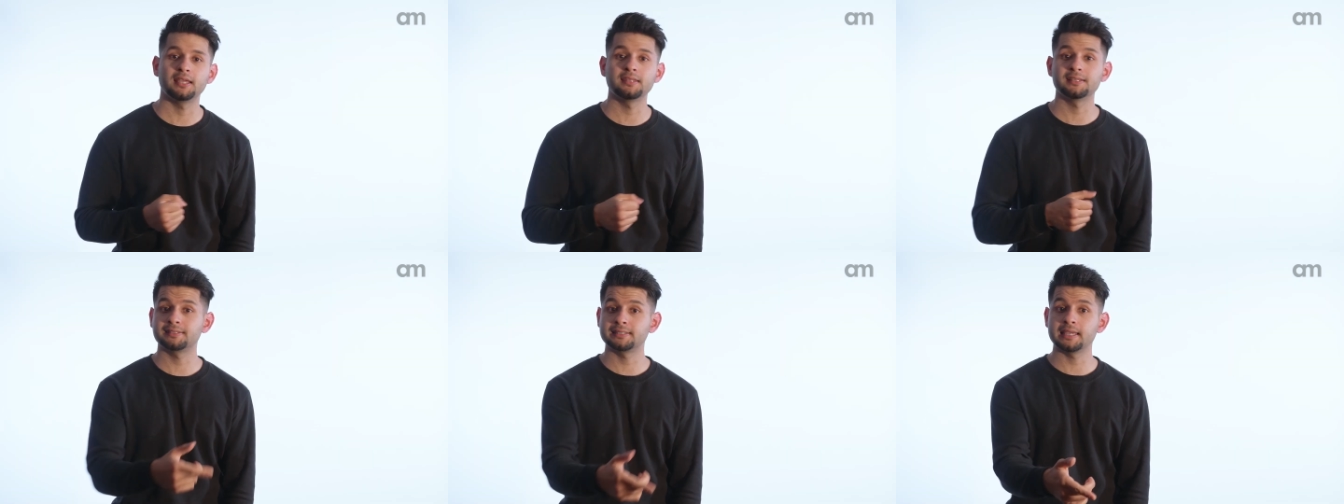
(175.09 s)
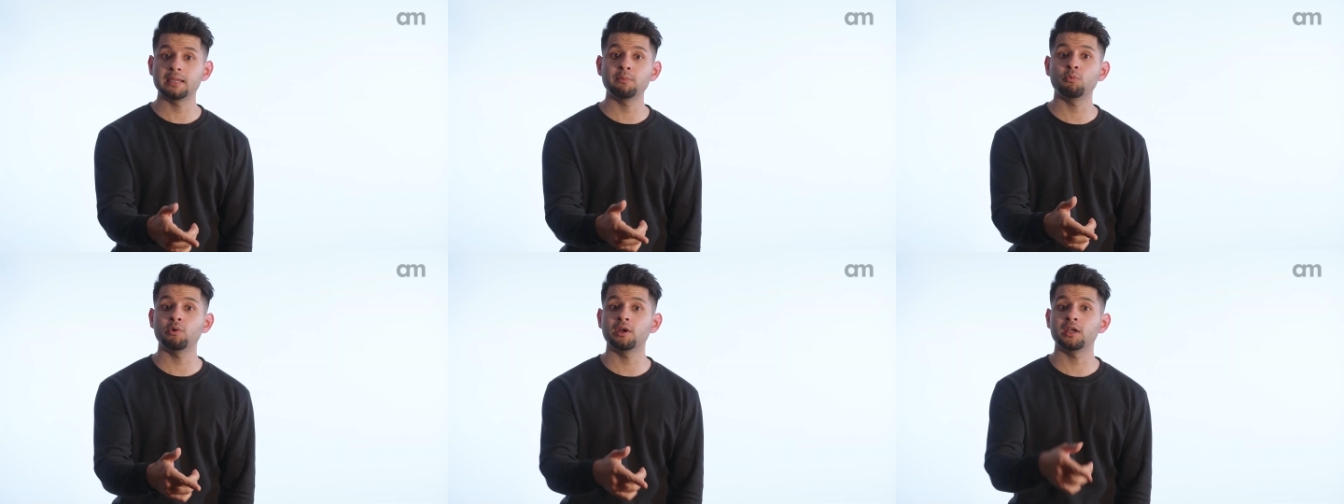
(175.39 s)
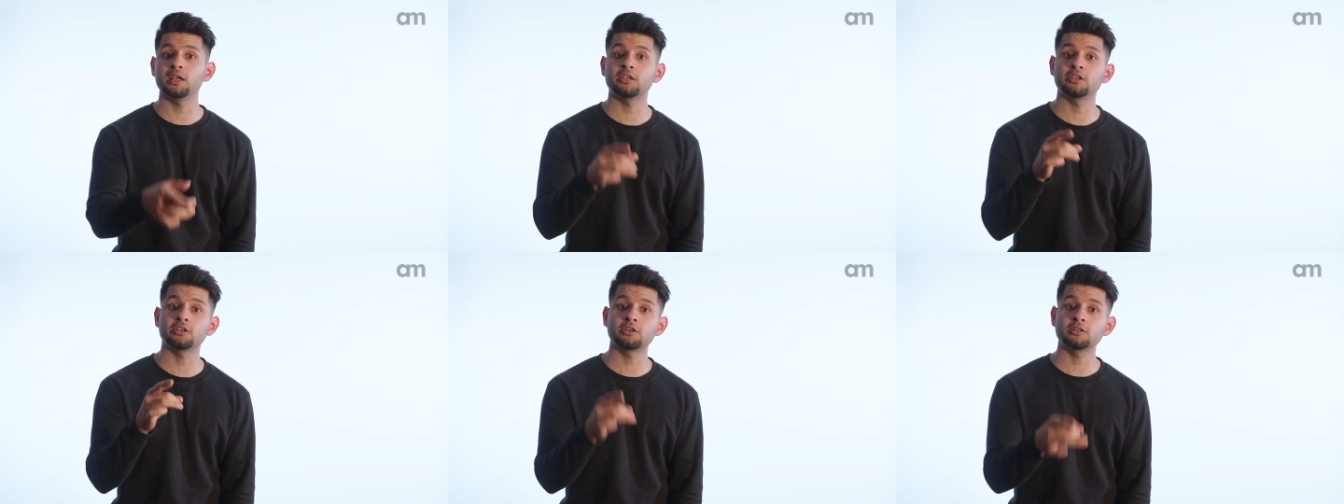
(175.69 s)
In the same
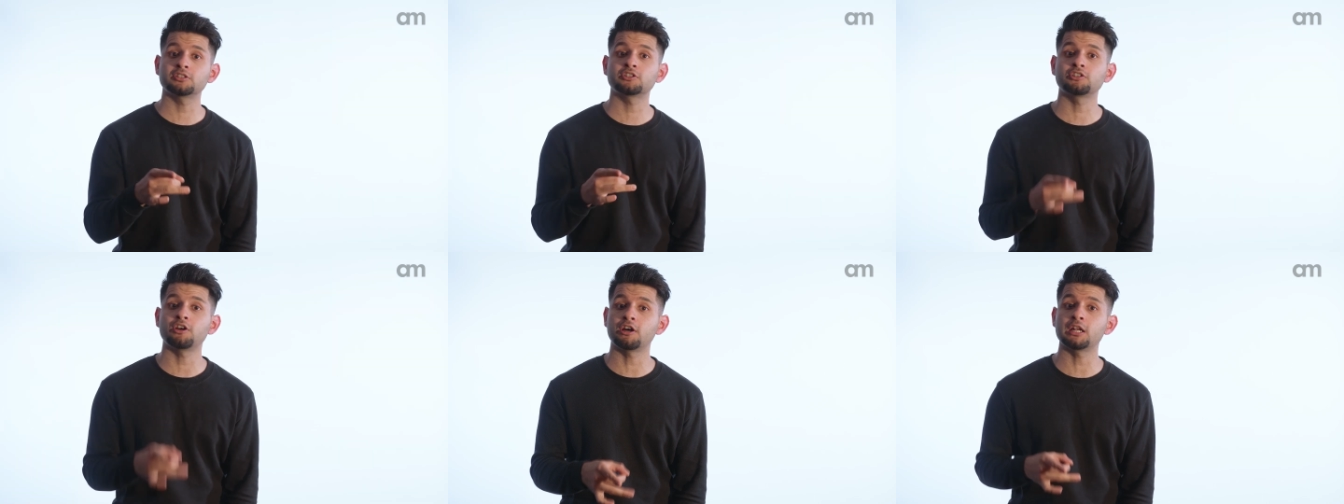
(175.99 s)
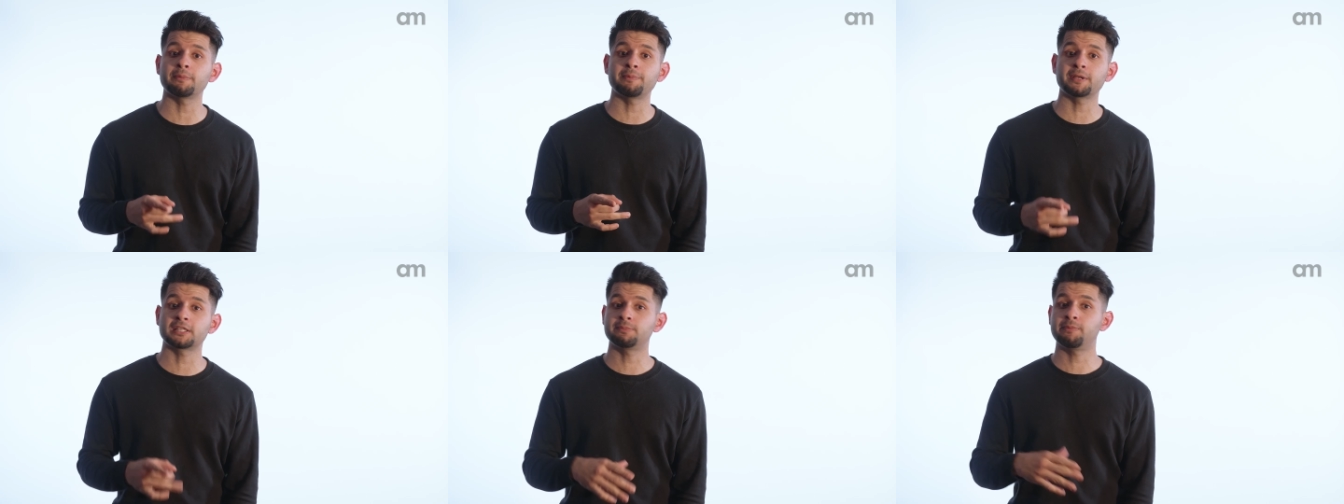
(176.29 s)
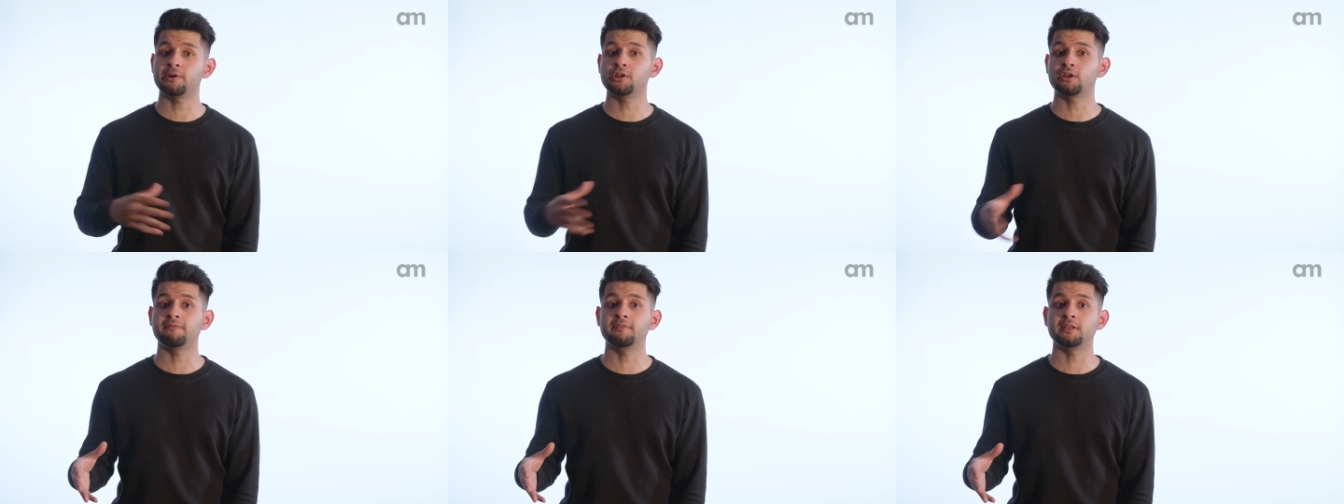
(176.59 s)
way, your startup
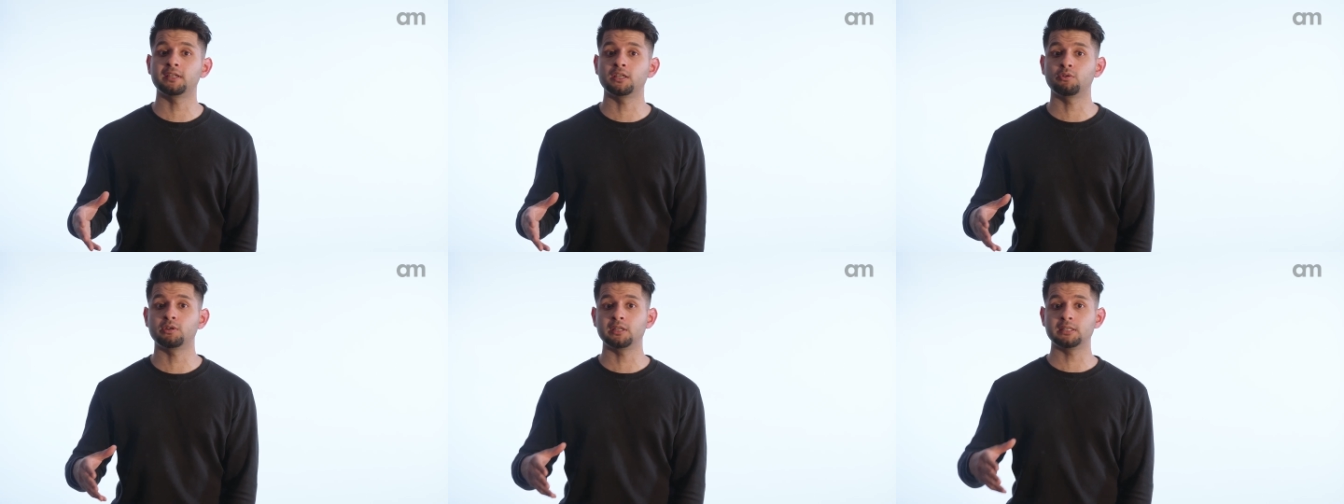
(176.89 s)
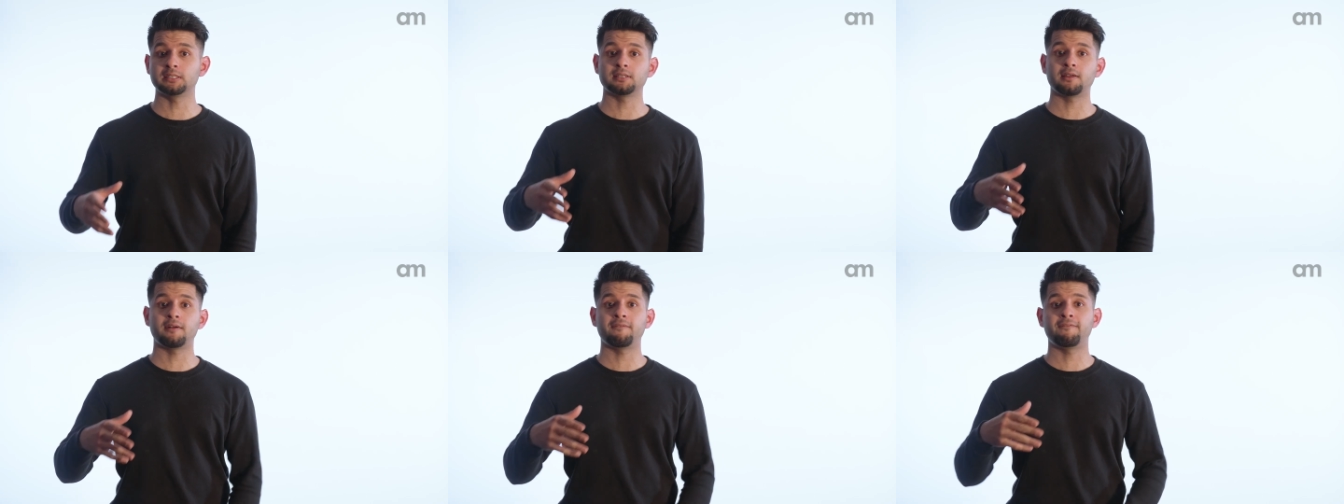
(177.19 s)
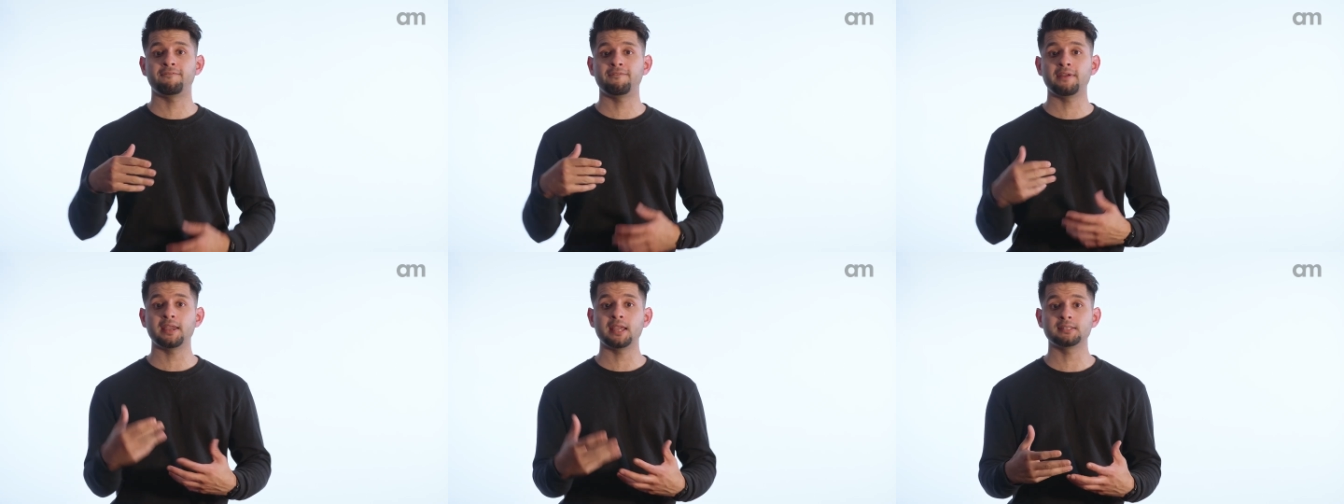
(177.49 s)
explainer video needs a
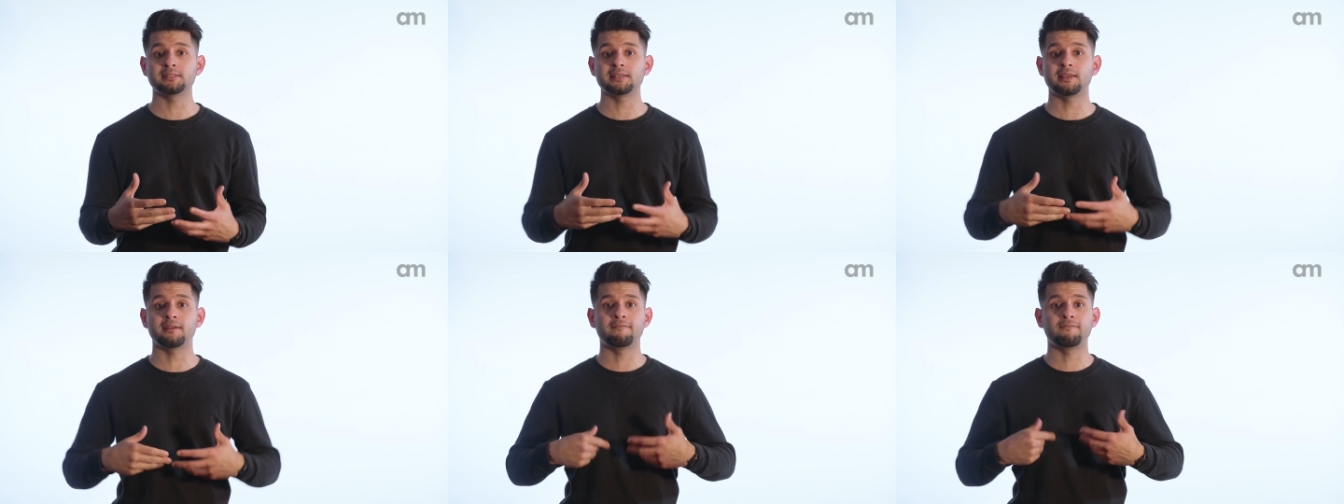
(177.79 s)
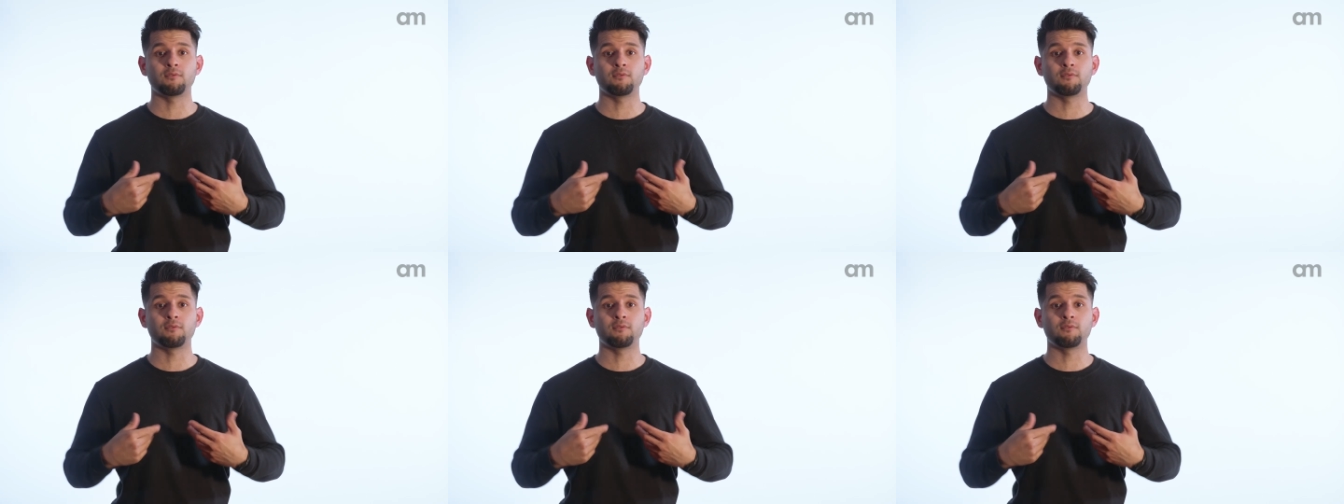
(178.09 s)
face and a